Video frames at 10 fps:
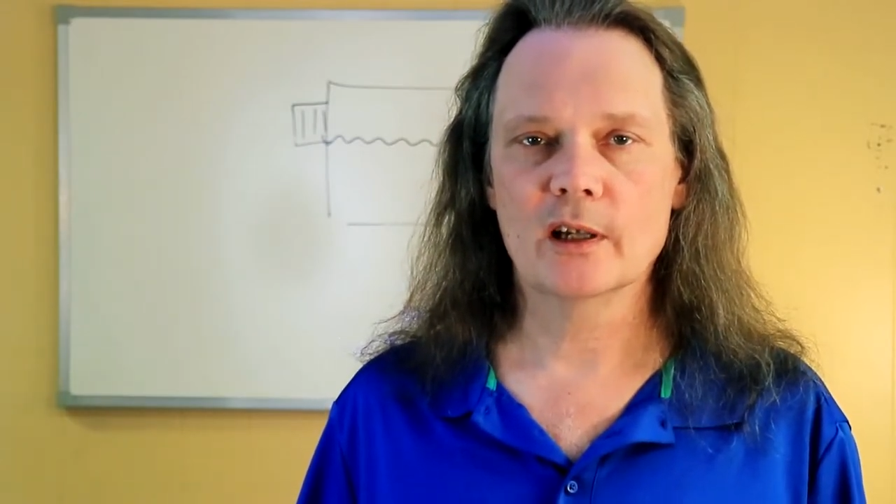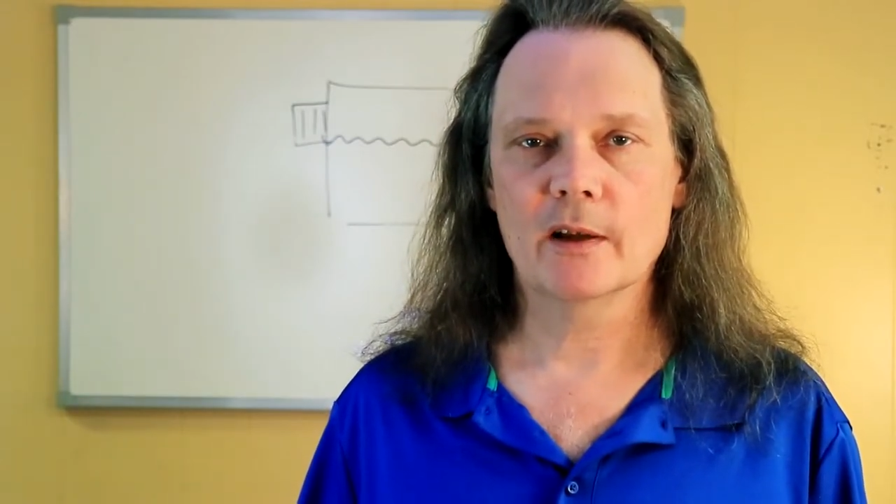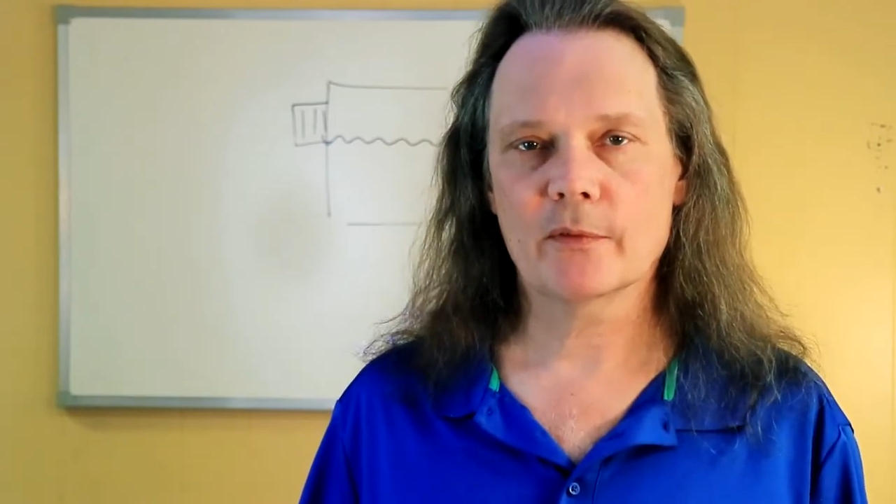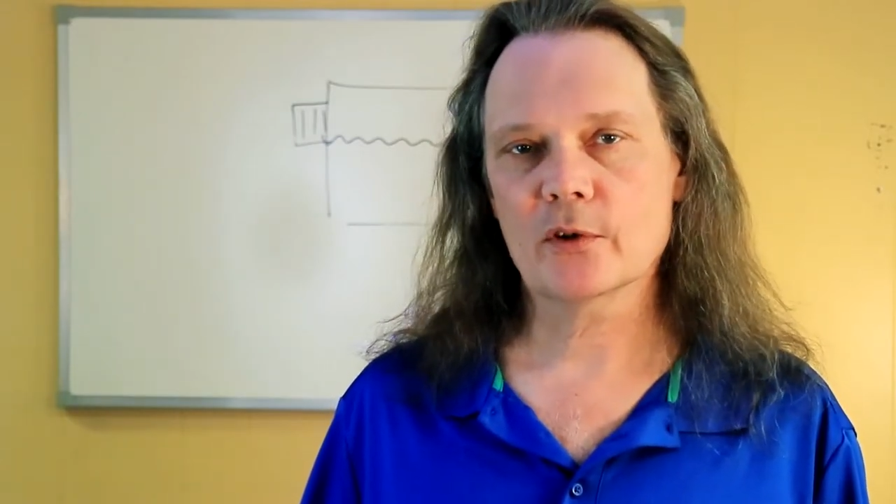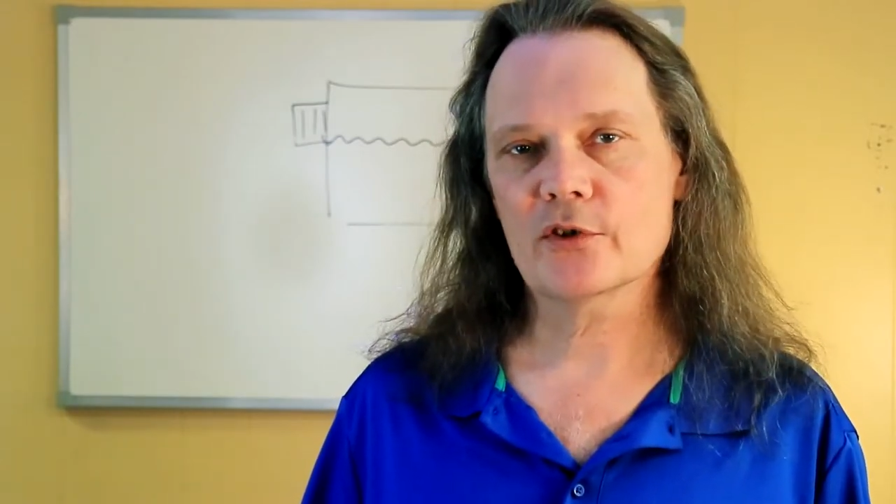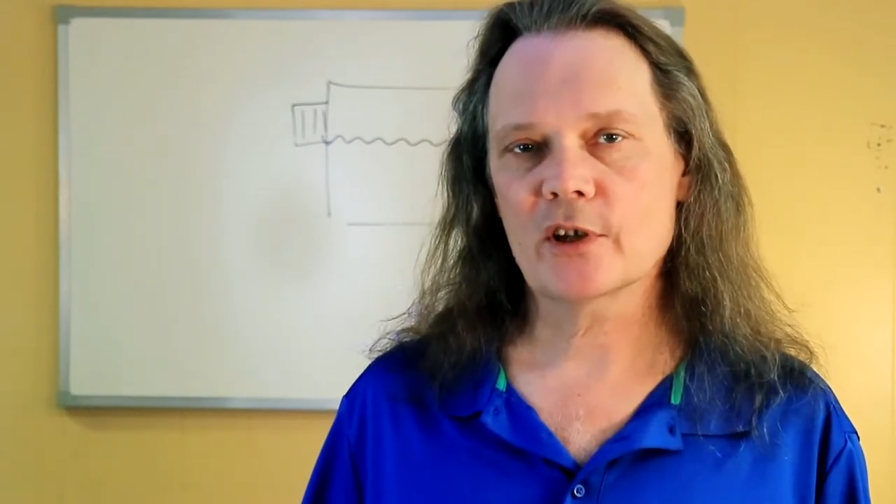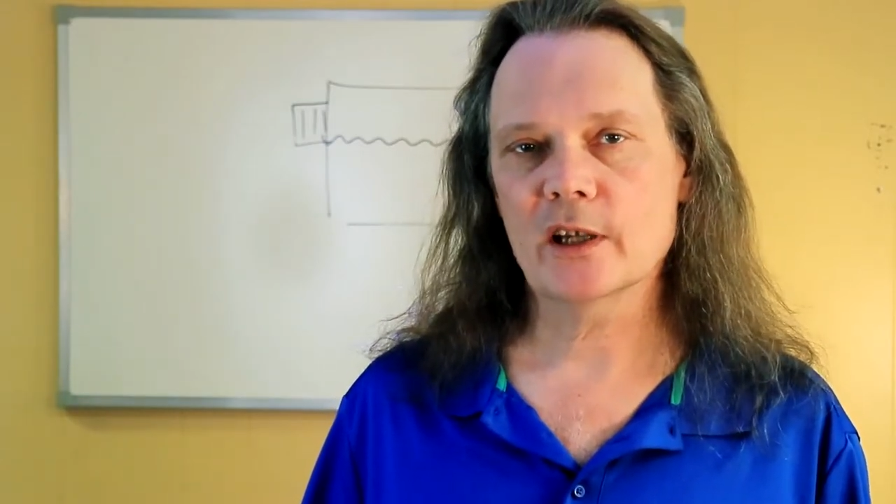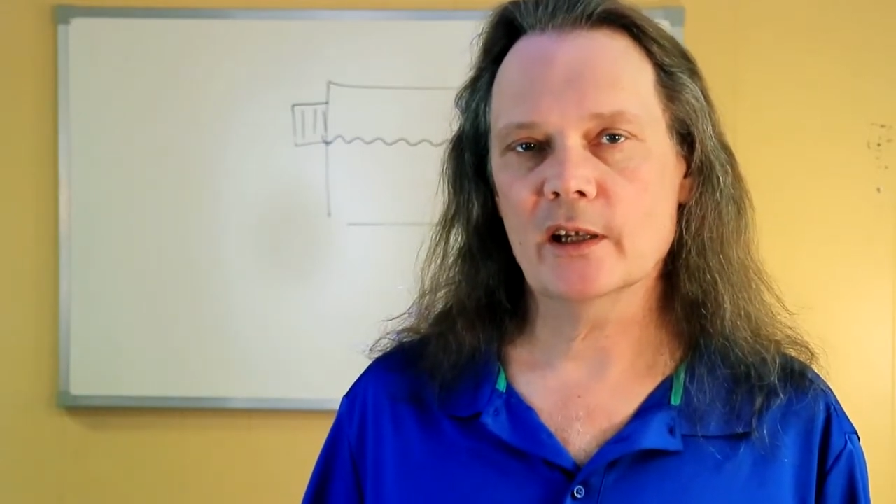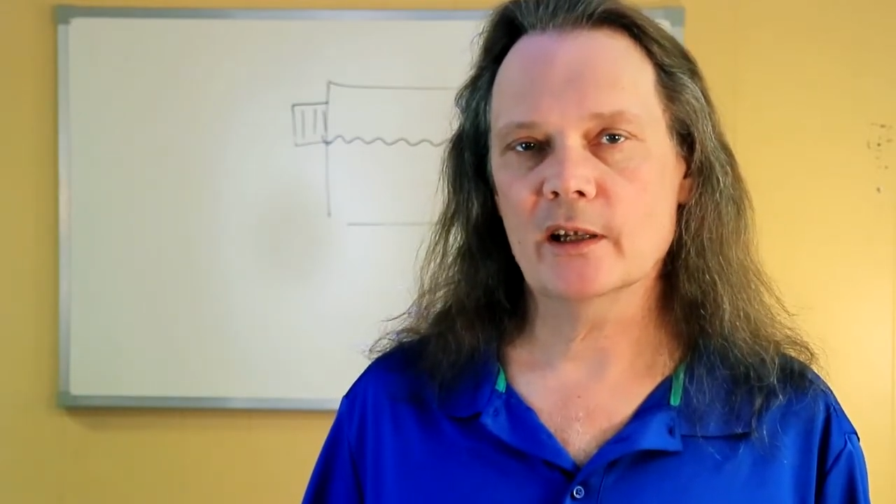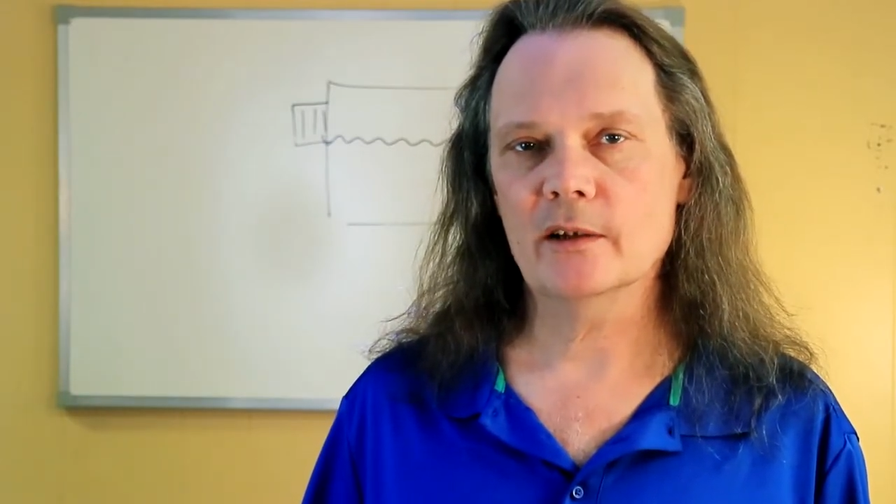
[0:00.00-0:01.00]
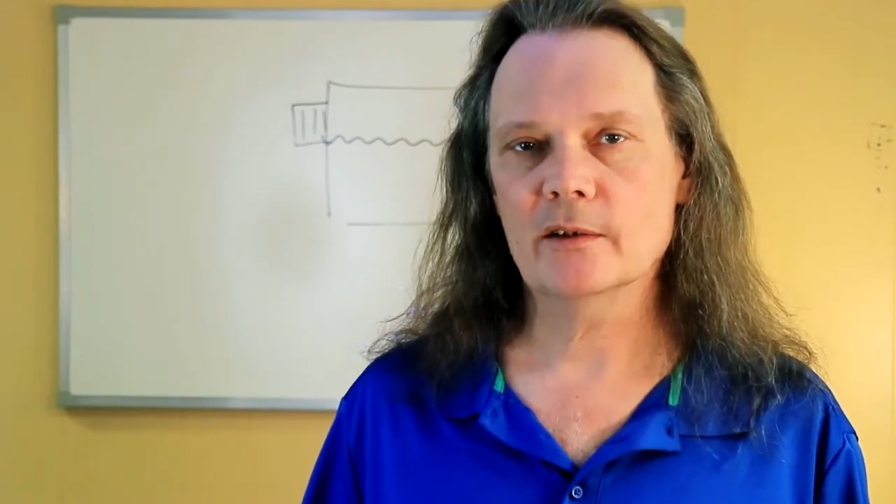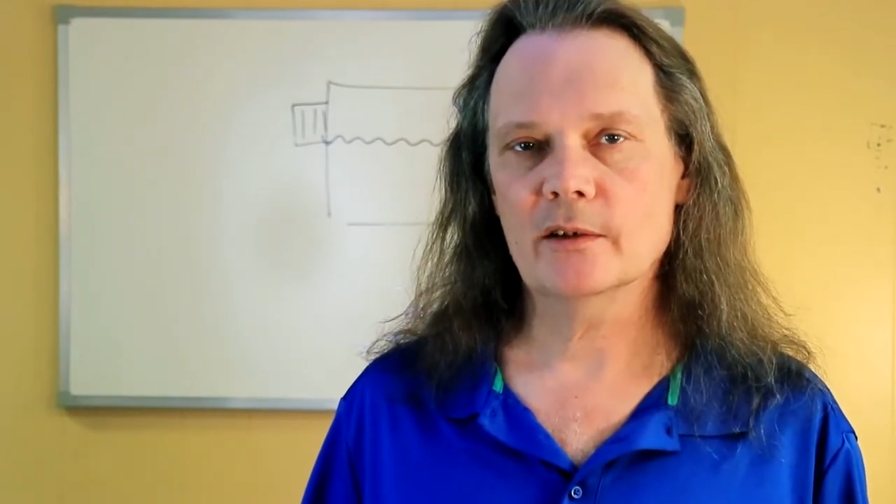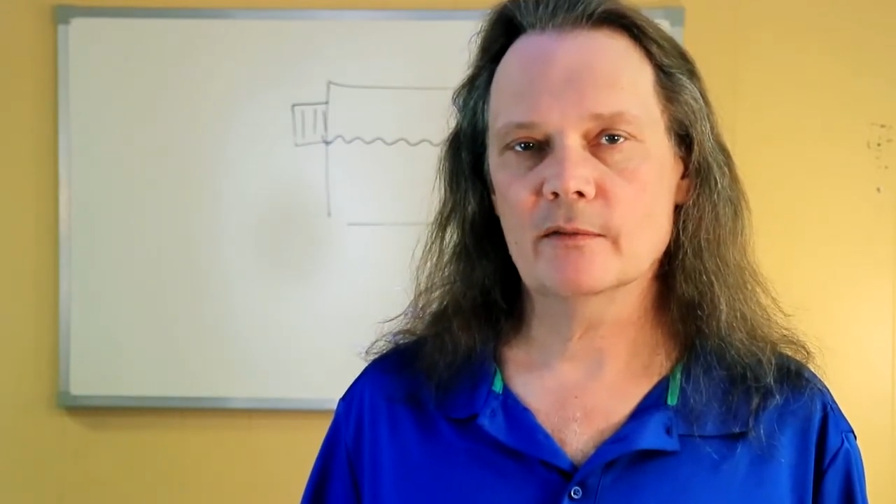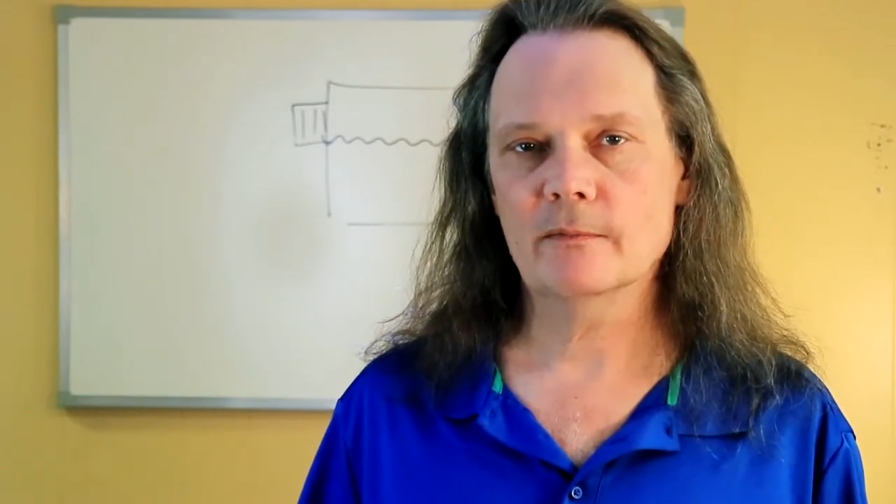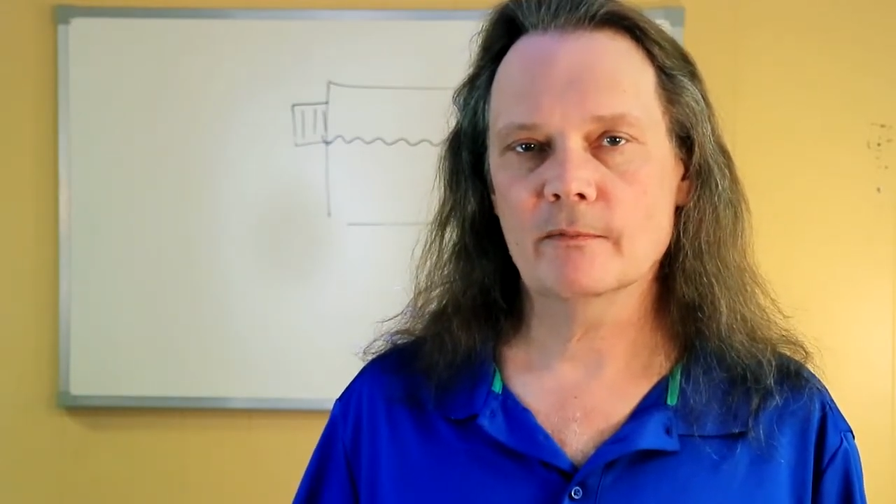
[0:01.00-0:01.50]
If there's a
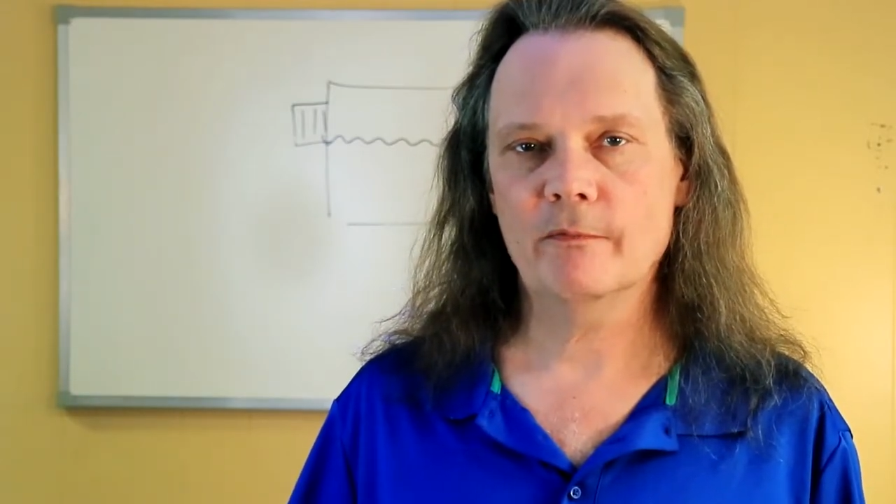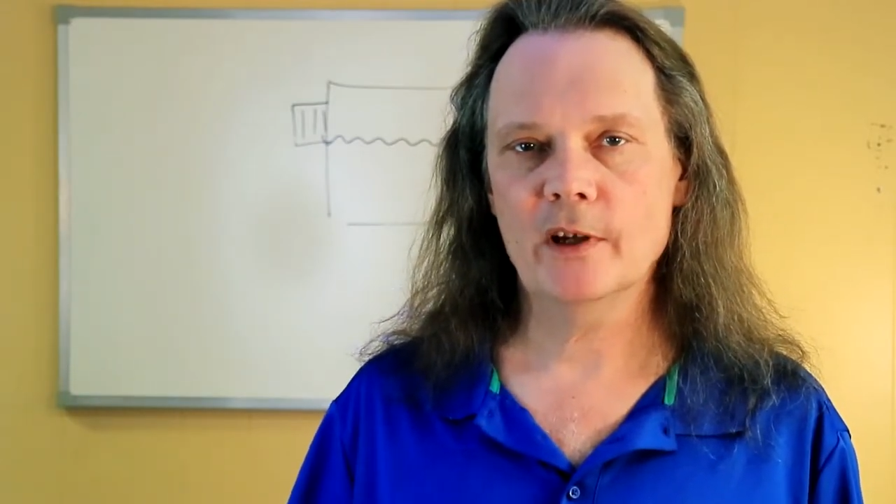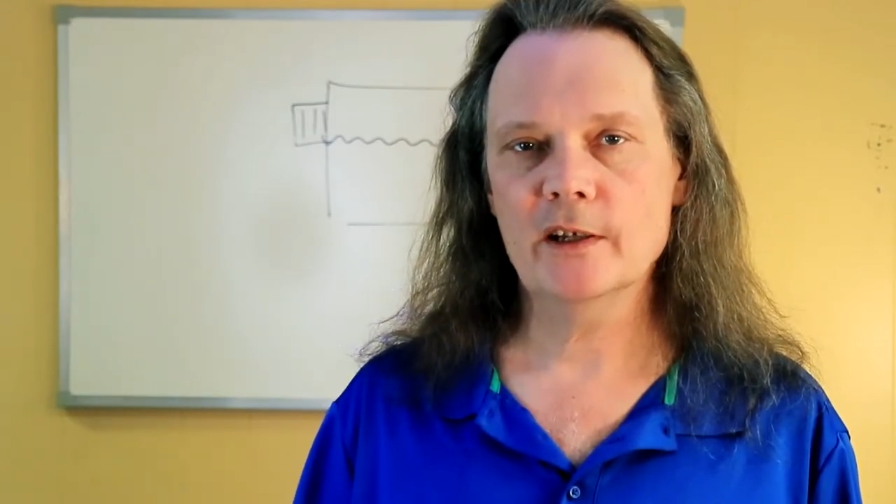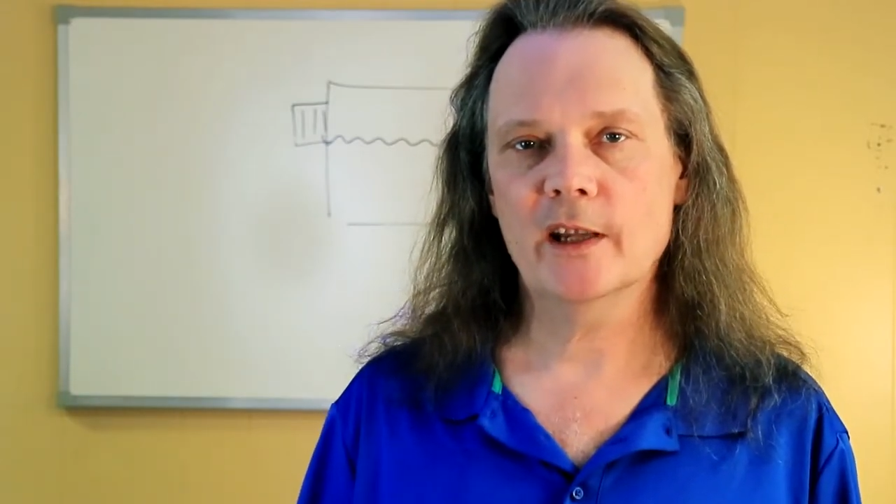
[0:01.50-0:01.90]
feed